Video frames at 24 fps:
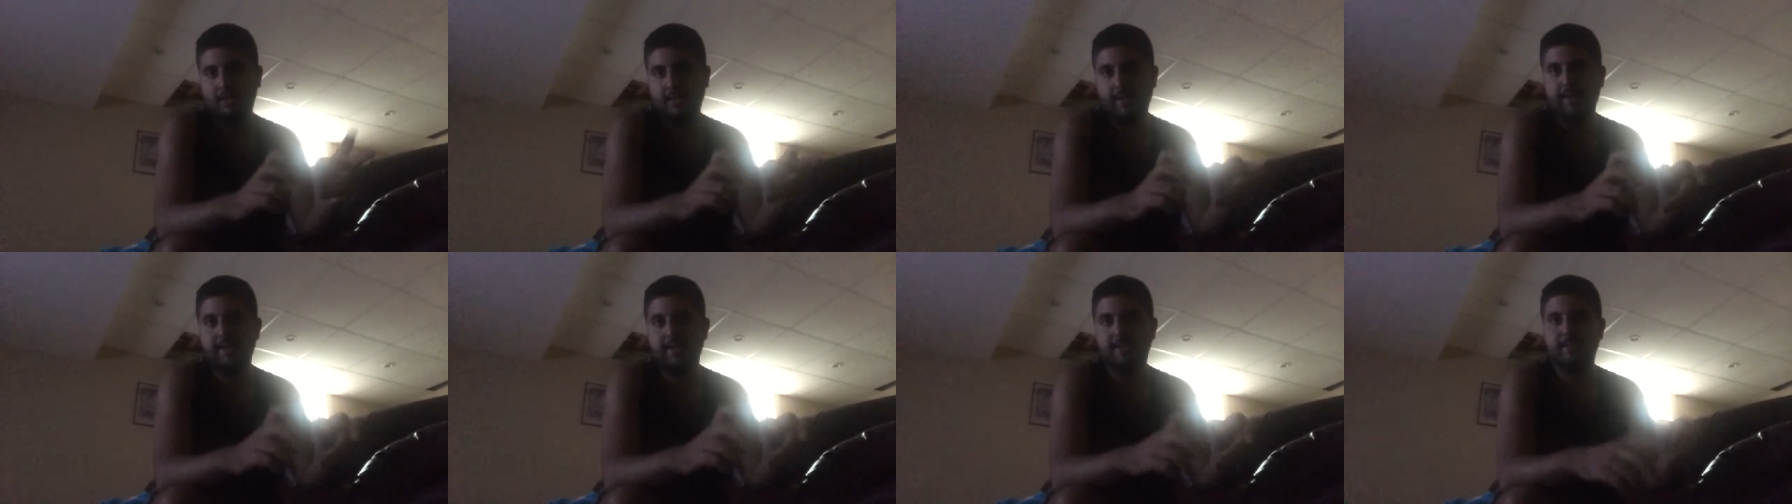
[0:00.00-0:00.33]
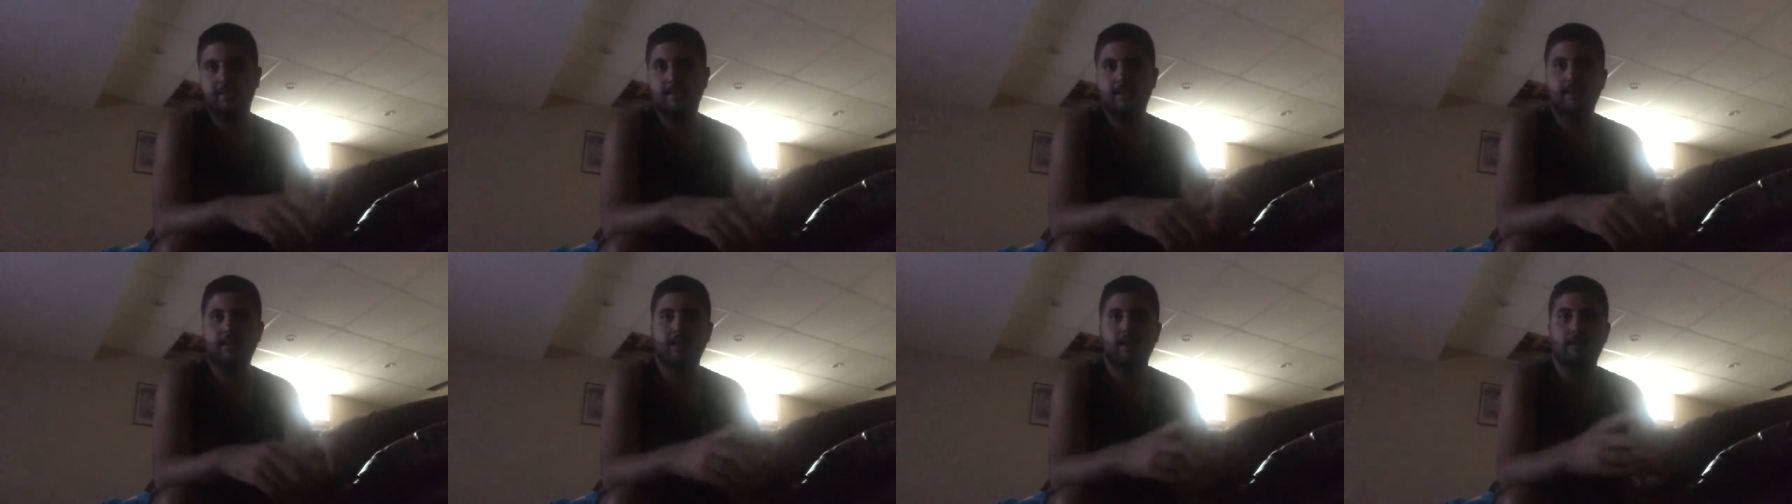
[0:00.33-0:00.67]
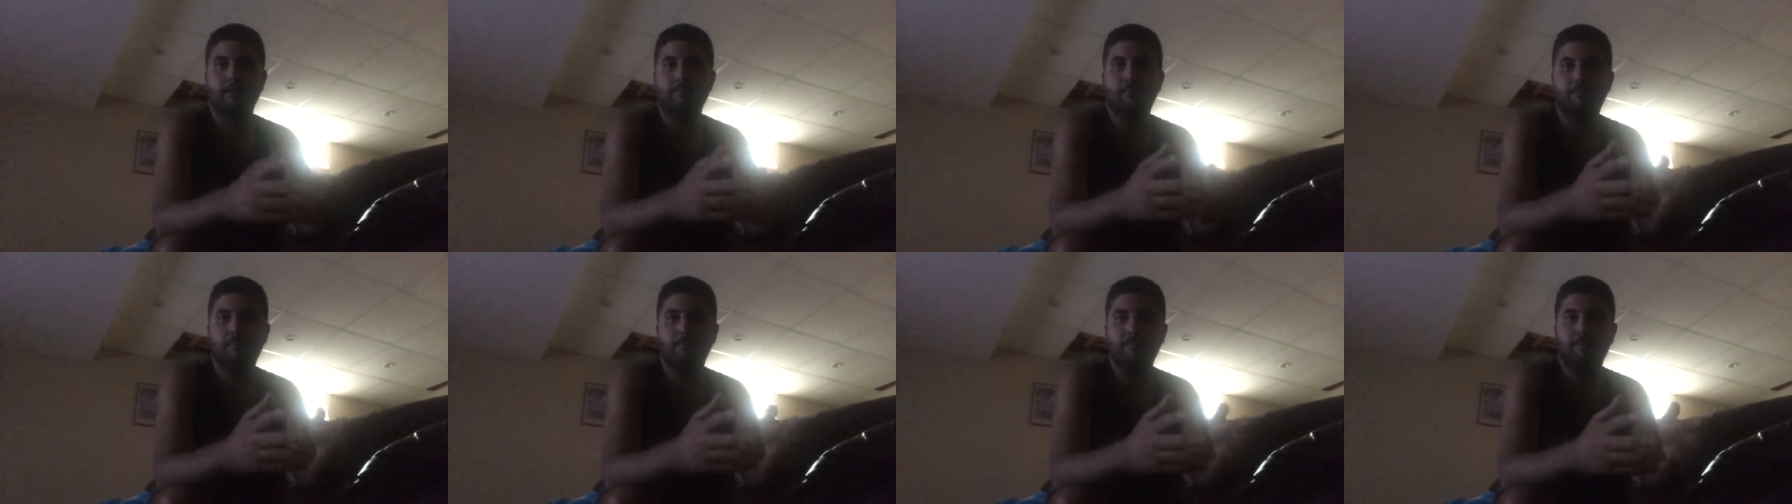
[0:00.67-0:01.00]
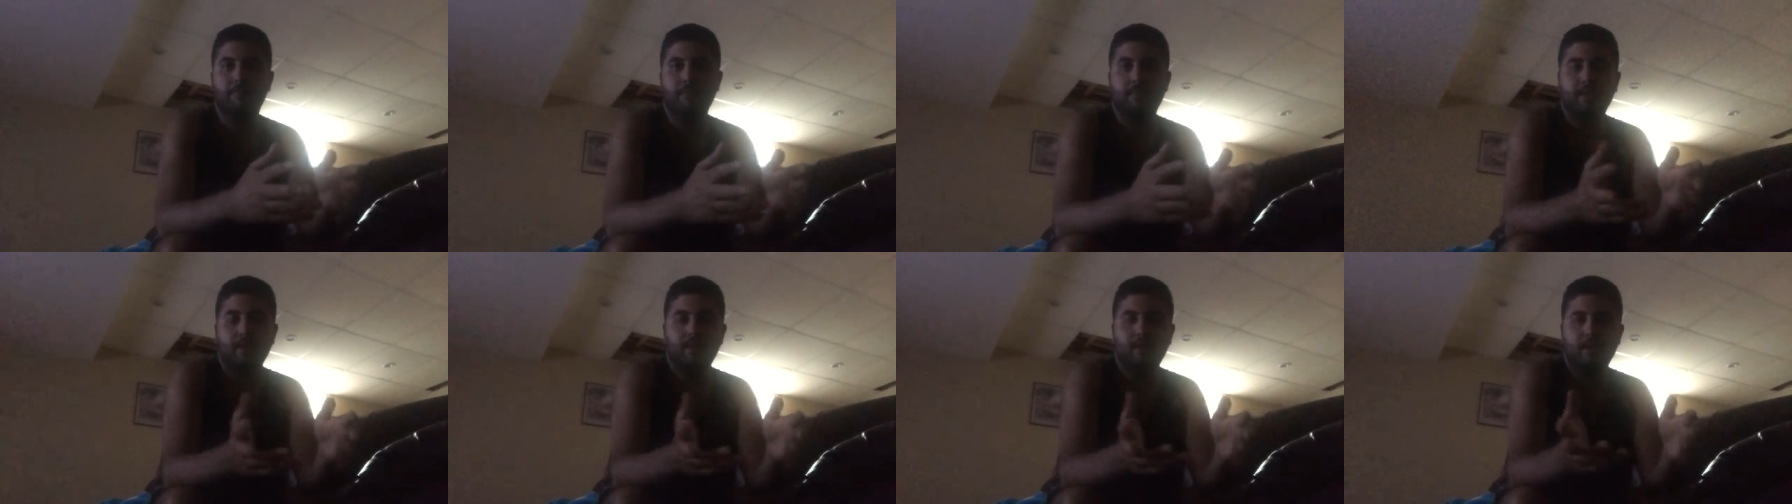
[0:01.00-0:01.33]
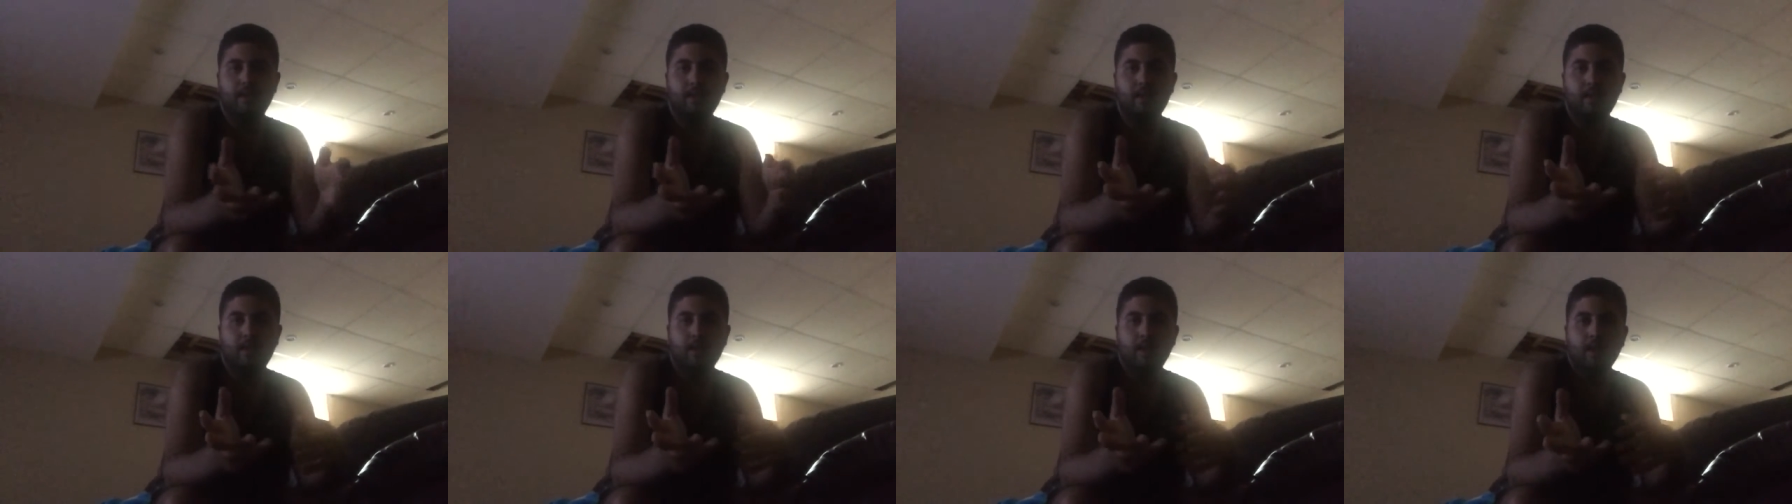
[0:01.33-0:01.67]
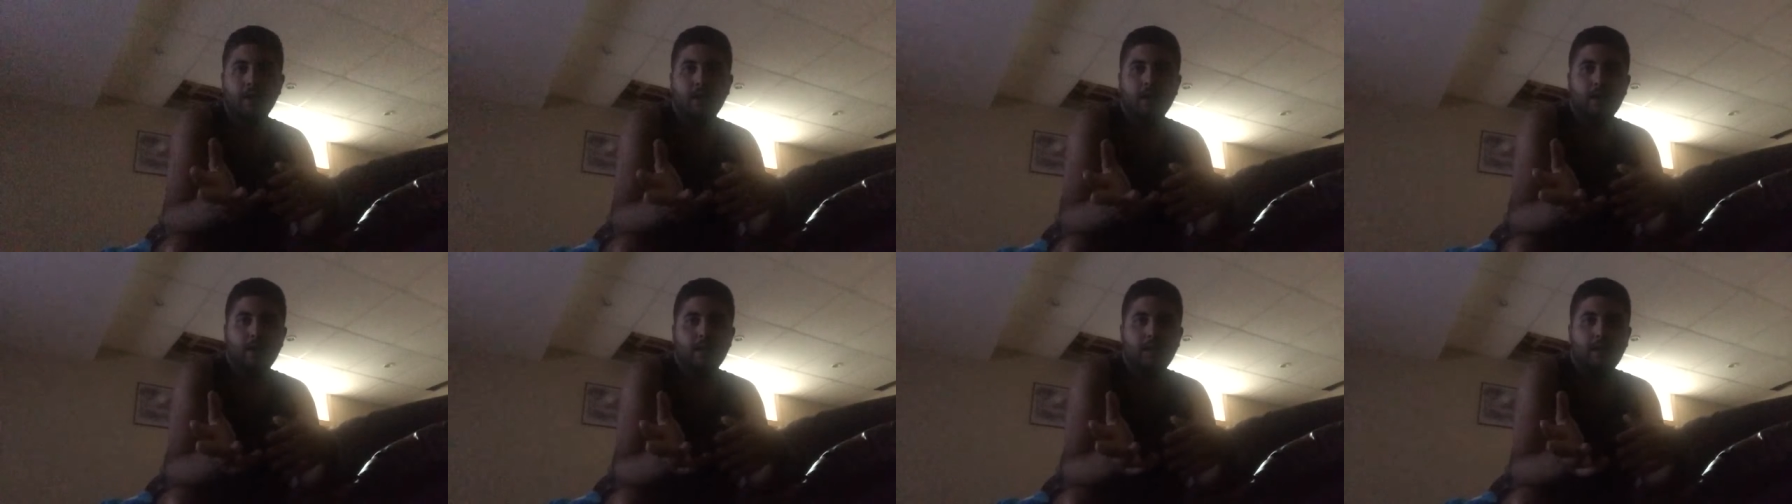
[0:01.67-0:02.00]
technically, like a,
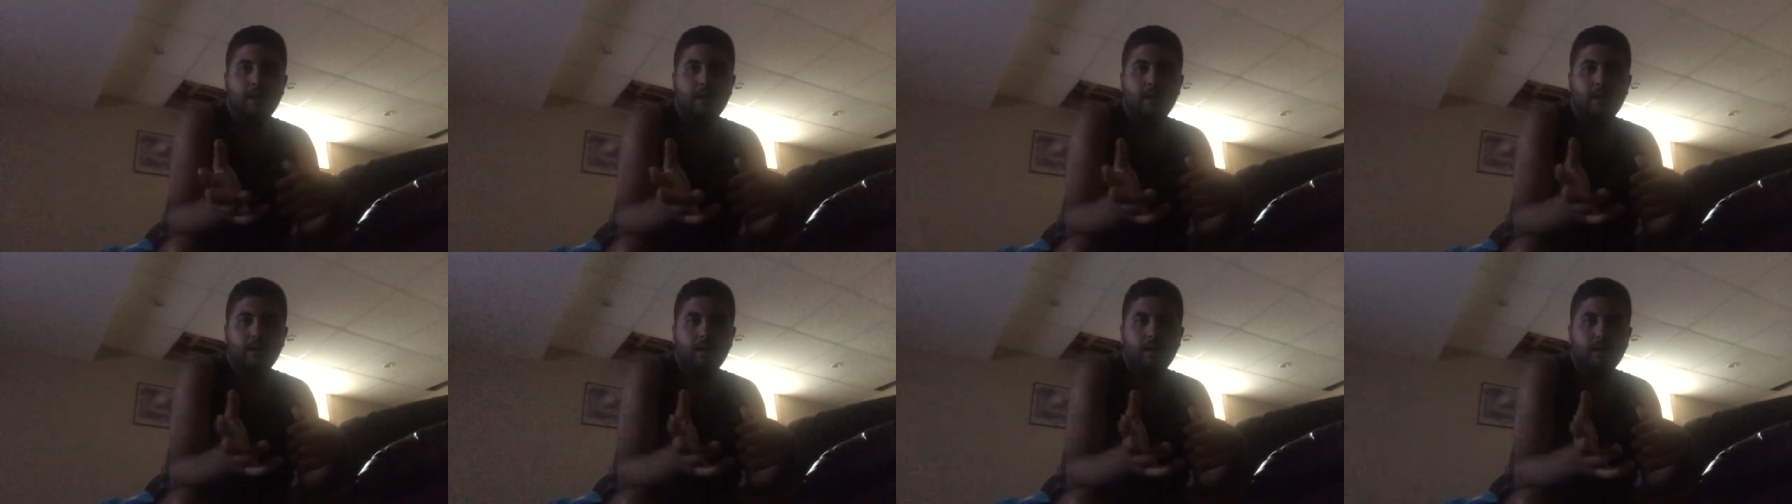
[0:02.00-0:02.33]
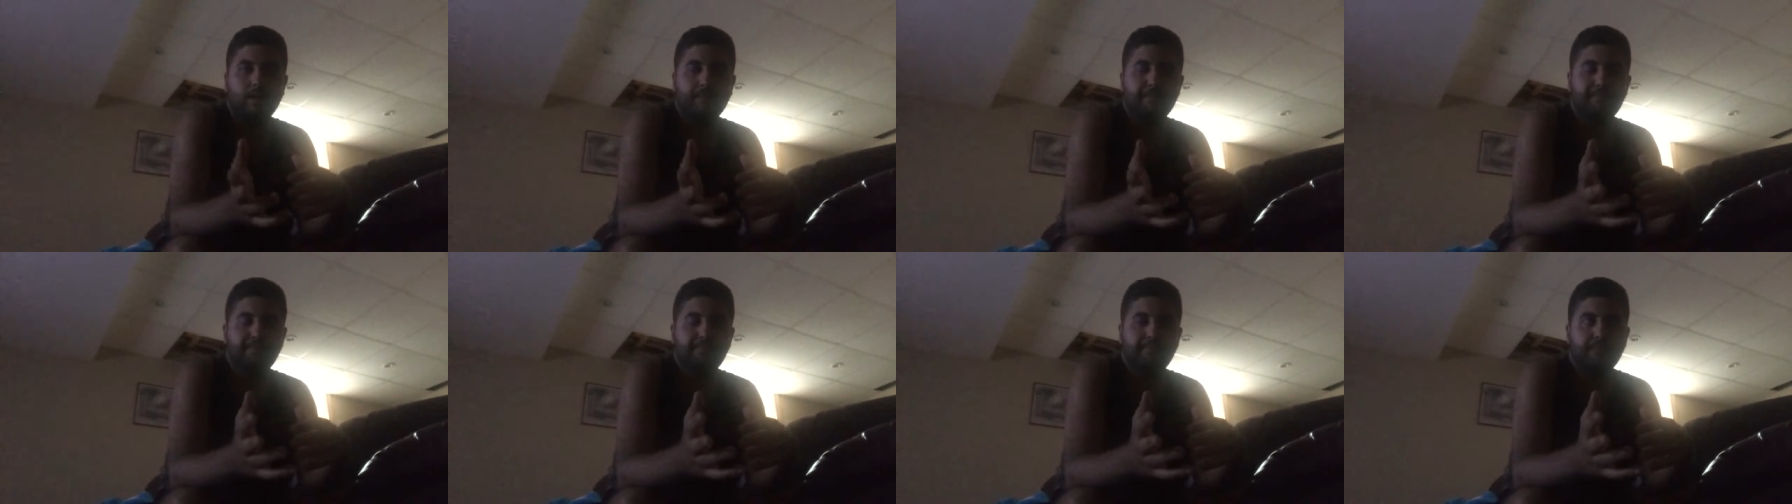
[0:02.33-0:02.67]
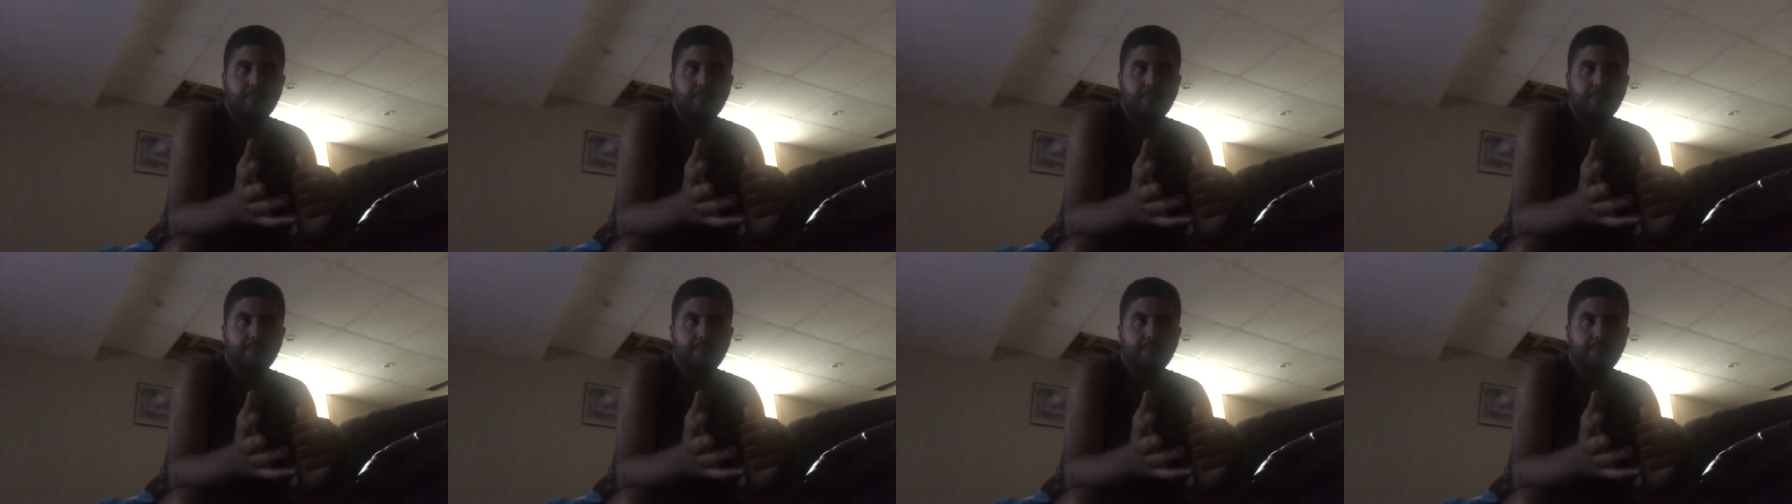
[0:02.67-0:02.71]
like a